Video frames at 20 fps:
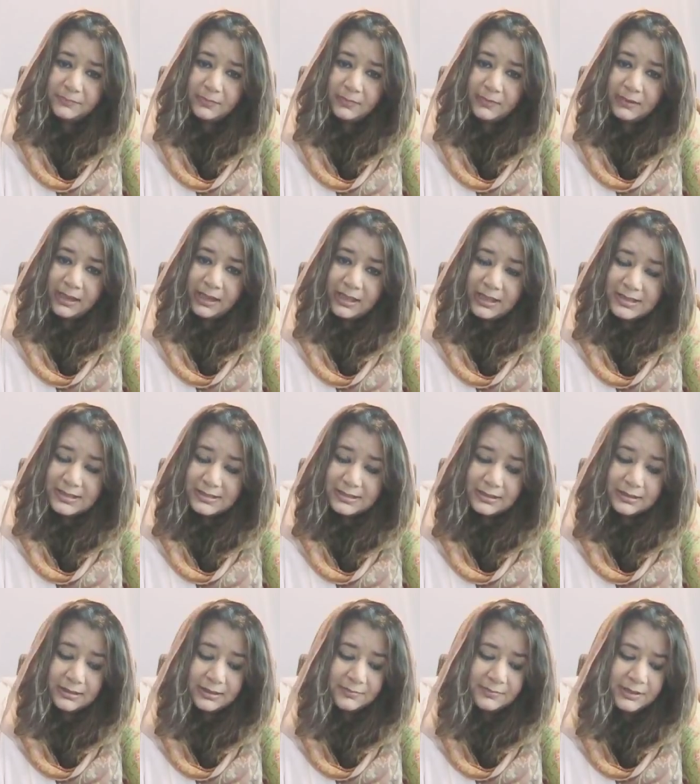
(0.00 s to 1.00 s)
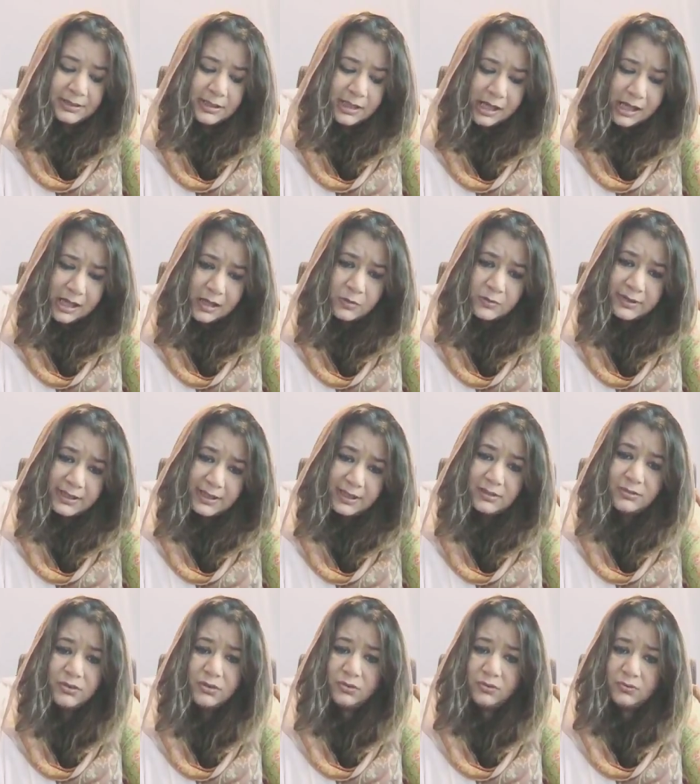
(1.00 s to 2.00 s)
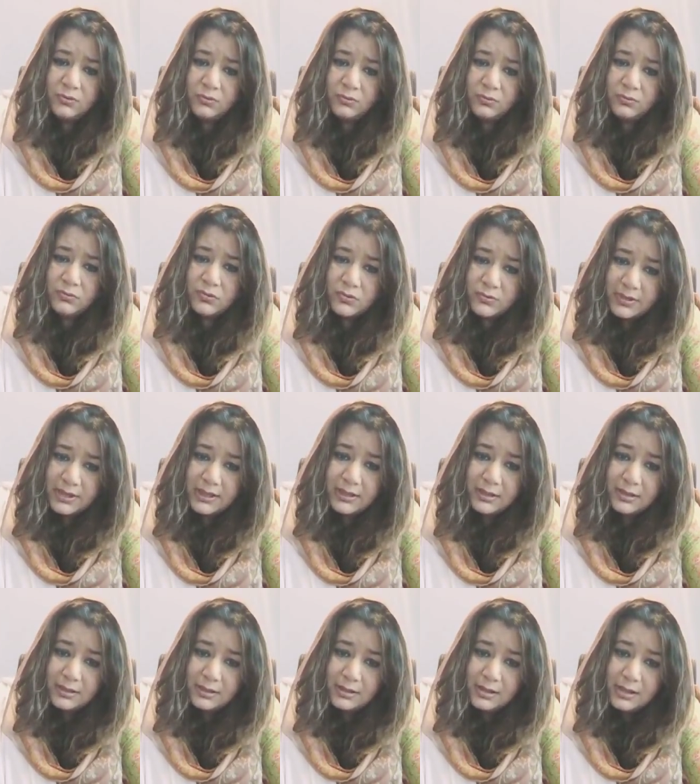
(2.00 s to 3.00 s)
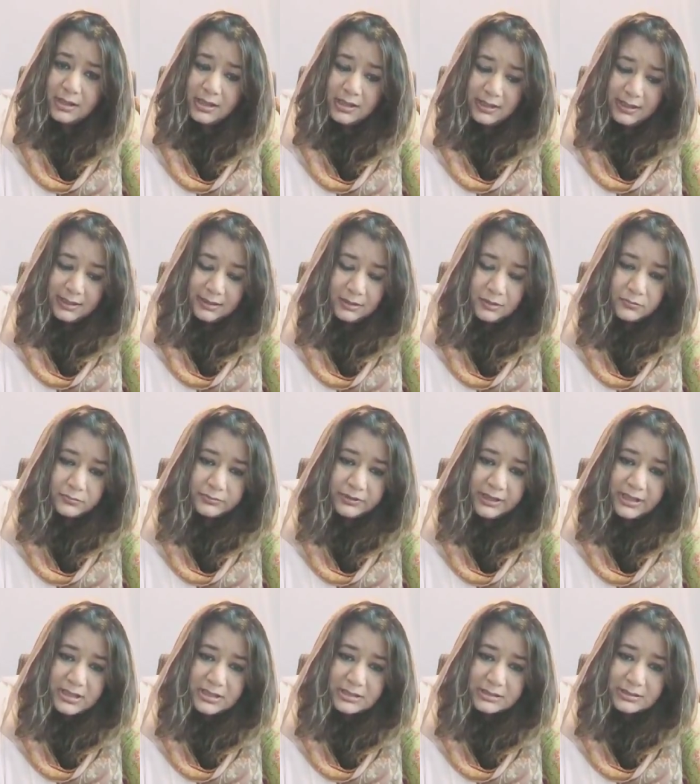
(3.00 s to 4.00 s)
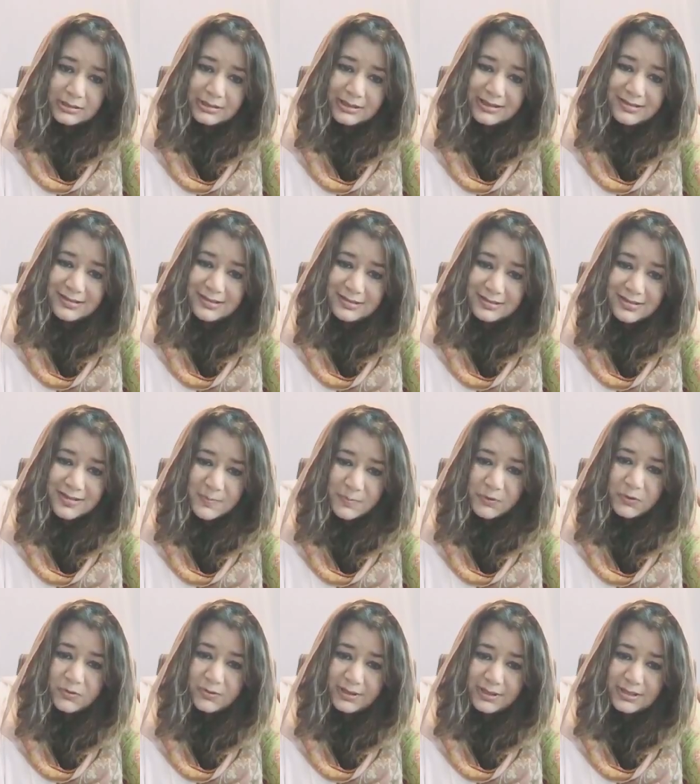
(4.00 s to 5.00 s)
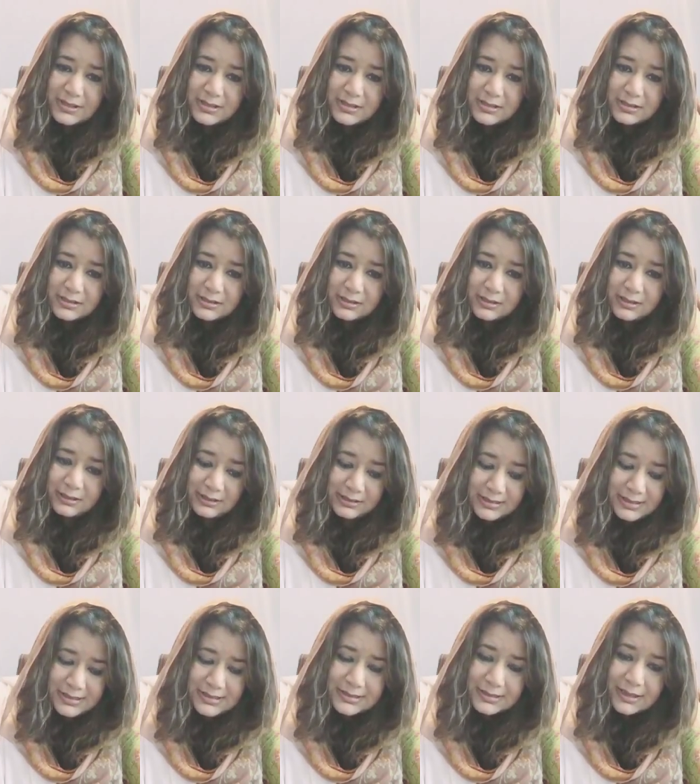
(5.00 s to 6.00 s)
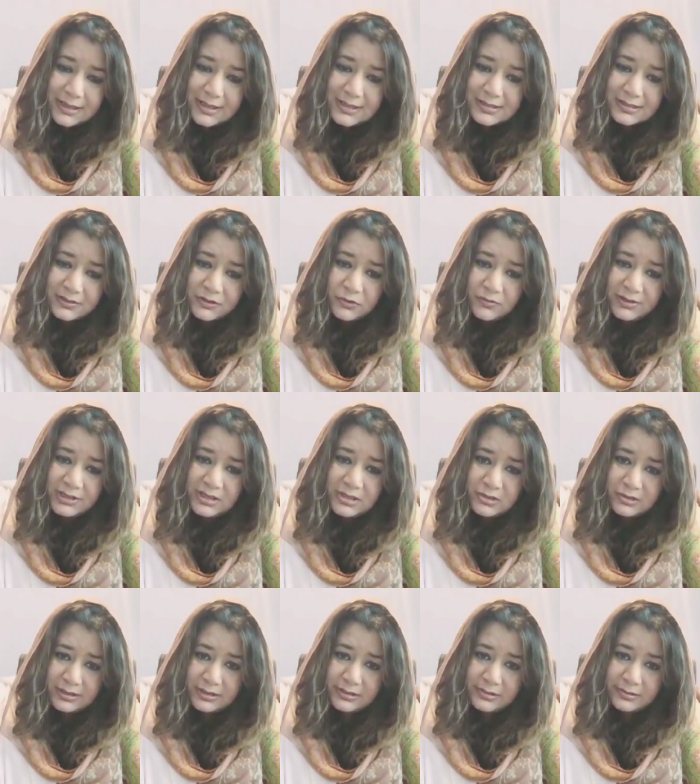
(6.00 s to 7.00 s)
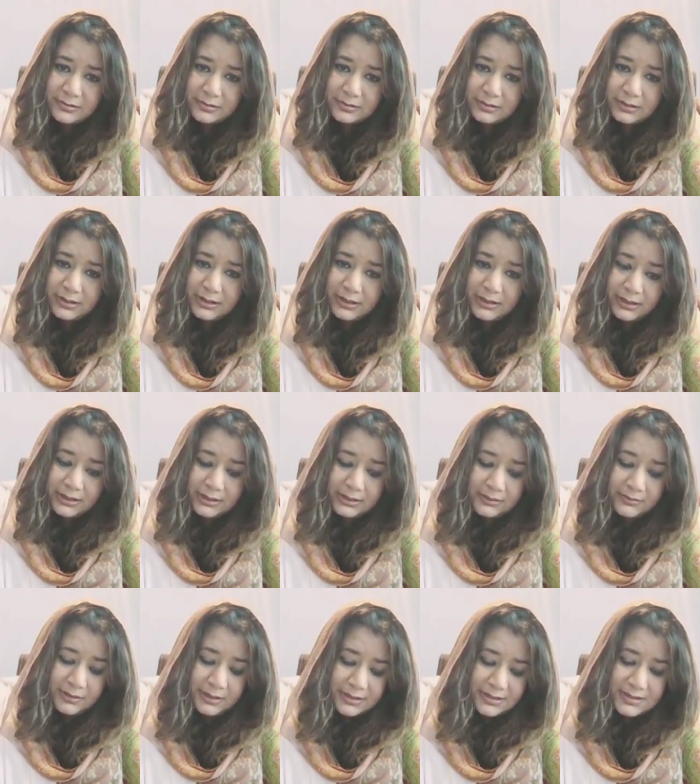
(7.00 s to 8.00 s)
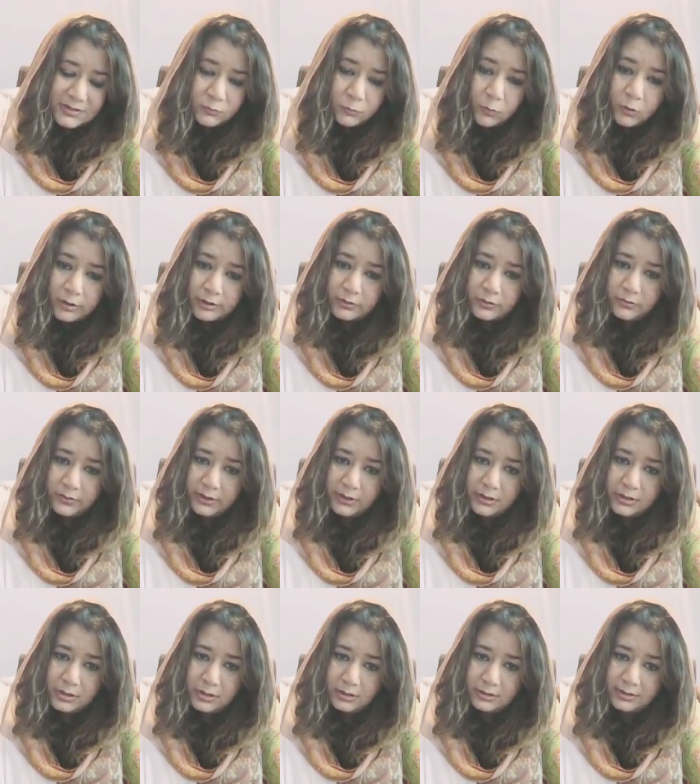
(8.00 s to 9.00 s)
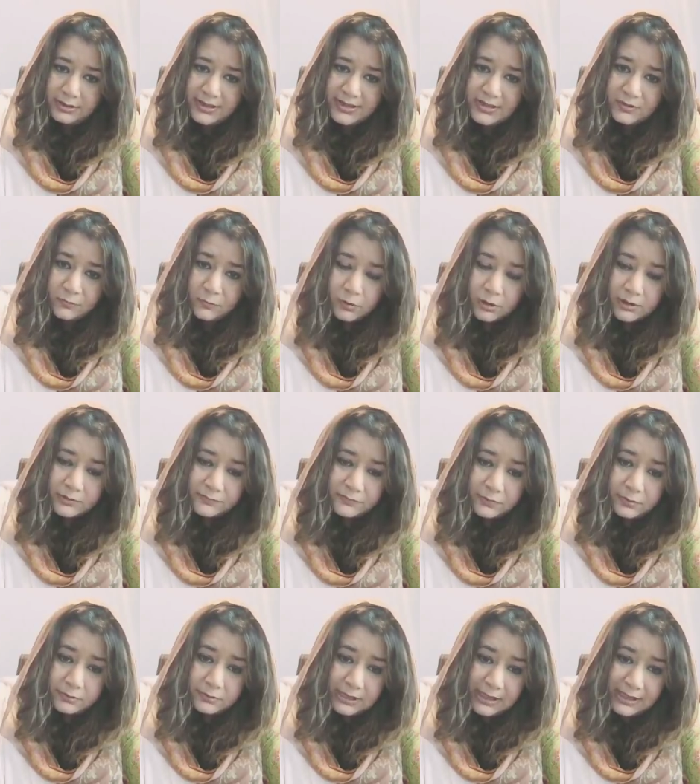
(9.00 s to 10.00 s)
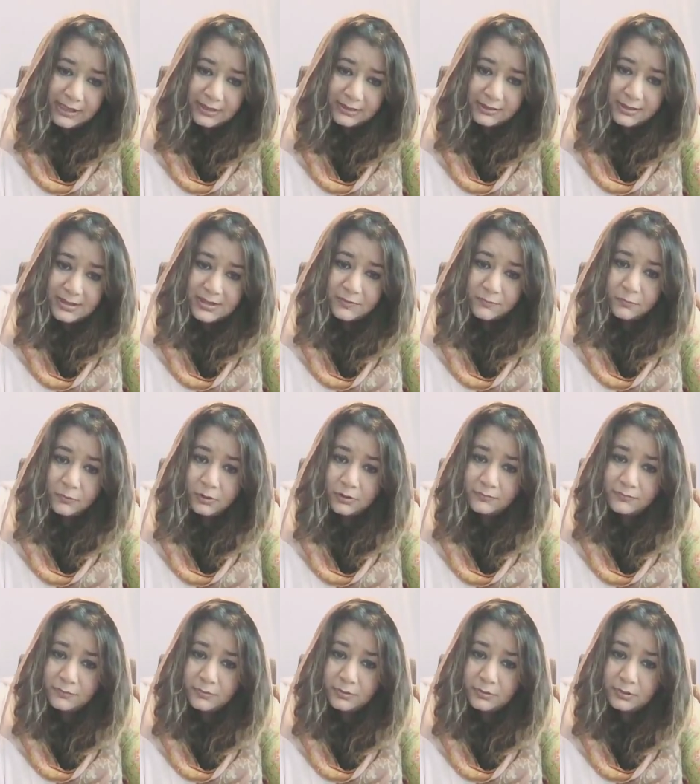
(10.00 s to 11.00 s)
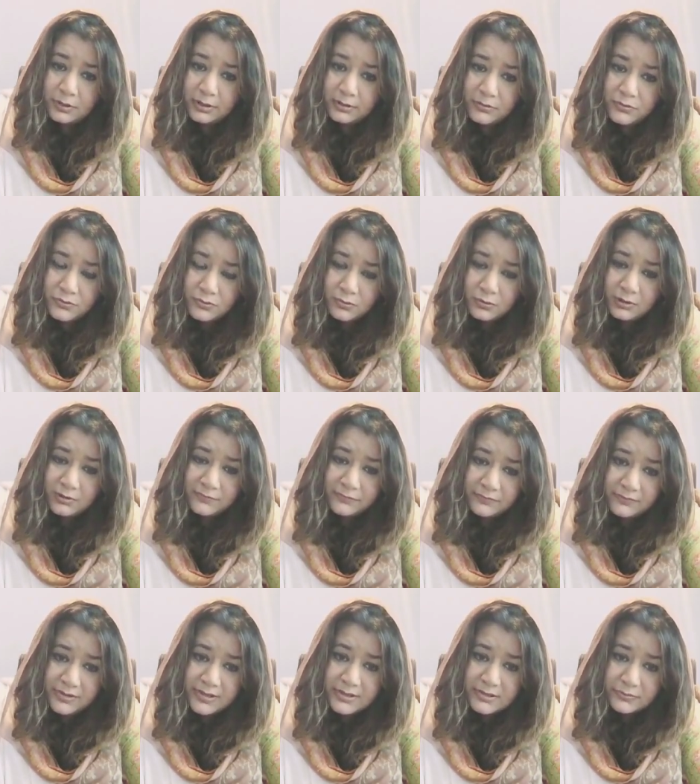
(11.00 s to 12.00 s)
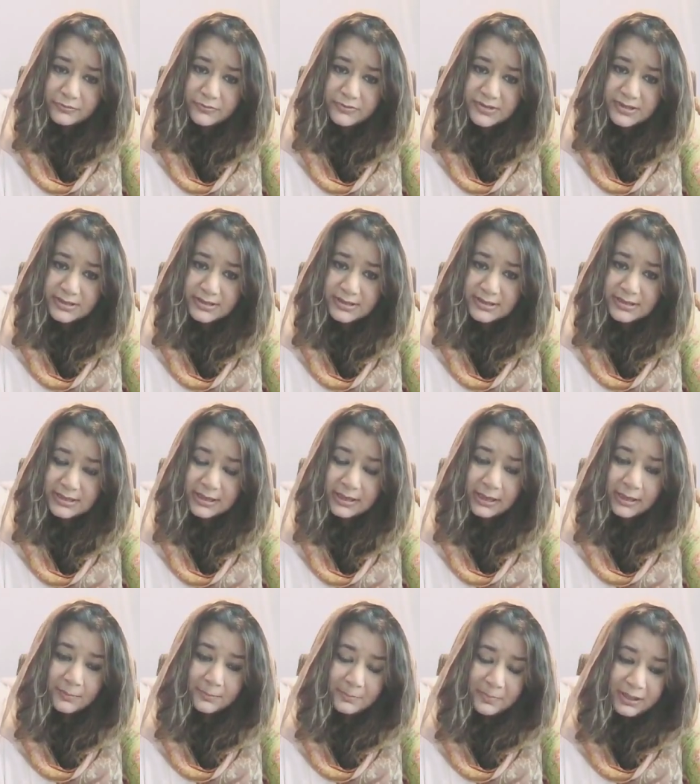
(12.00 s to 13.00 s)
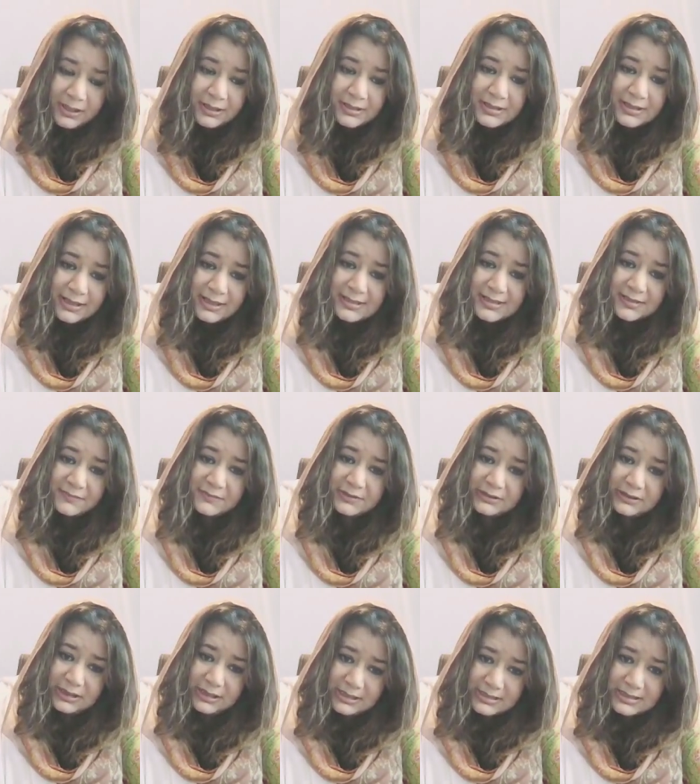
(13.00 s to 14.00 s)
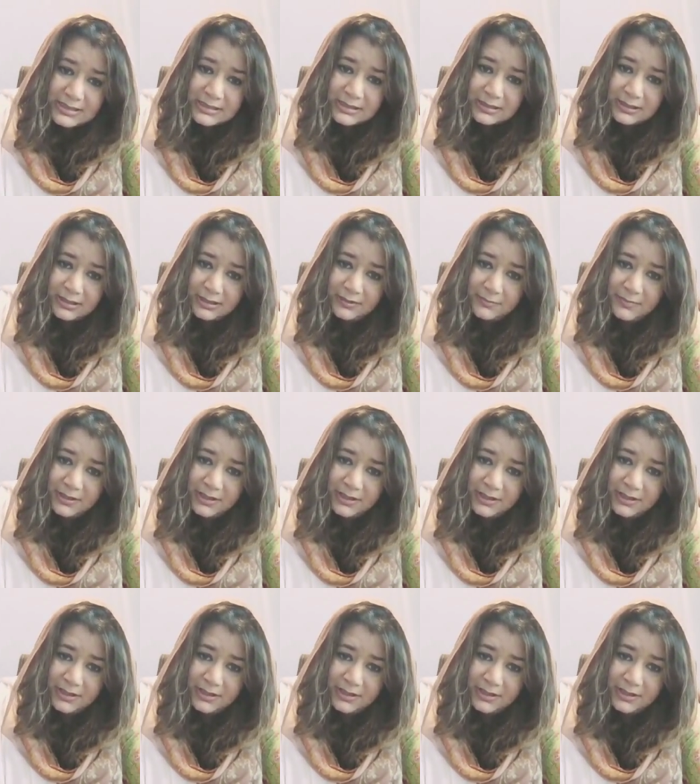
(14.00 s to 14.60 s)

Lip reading: asking them that how can you drill in a region that is disputed? This is against the UN Charter. There's a war going on. There's a war for land. There's a war for control of resources. But as of the last time